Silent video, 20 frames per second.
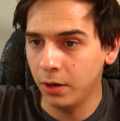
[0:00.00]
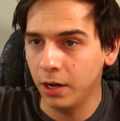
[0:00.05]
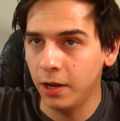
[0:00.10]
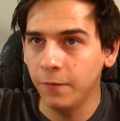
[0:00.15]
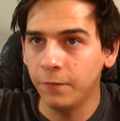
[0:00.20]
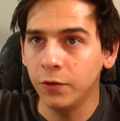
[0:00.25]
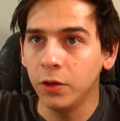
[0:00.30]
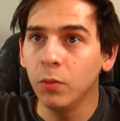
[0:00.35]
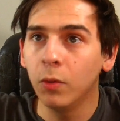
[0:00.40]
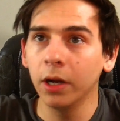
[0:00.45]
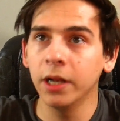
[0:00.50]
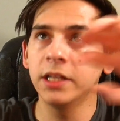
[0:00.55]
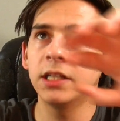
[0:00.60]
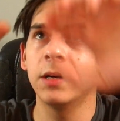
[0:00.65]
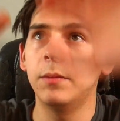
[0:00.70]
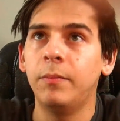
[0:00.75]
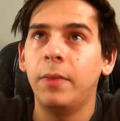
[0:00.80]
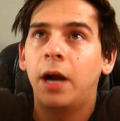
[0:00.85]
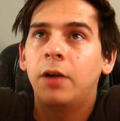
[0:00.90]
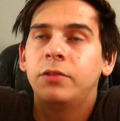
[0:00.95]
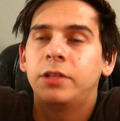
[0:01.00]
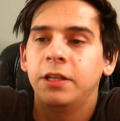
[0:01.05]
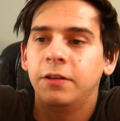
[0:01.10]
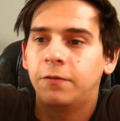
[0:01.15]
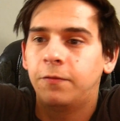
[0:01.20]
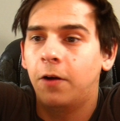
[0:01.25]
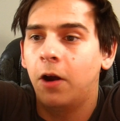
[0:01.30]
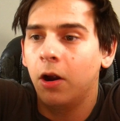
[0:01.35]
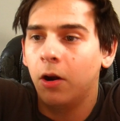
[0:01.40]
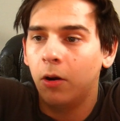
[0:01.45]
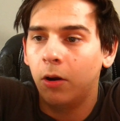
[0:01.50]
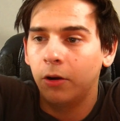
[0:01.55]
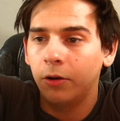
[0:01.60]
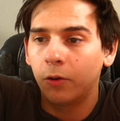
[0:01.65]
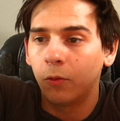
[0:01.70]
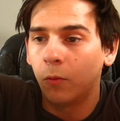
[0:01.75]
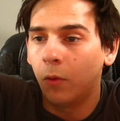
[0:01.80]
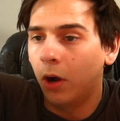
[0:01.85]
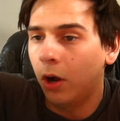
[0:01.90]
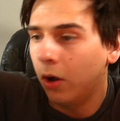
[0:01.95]
If you wanted to mount it far on your
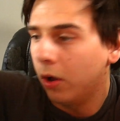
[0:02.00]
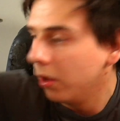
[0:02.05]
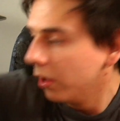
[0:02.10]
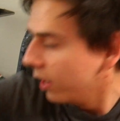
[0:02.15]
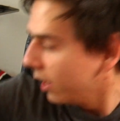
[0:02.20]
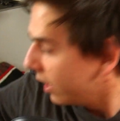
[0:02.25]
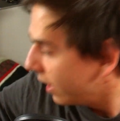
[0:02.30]
wall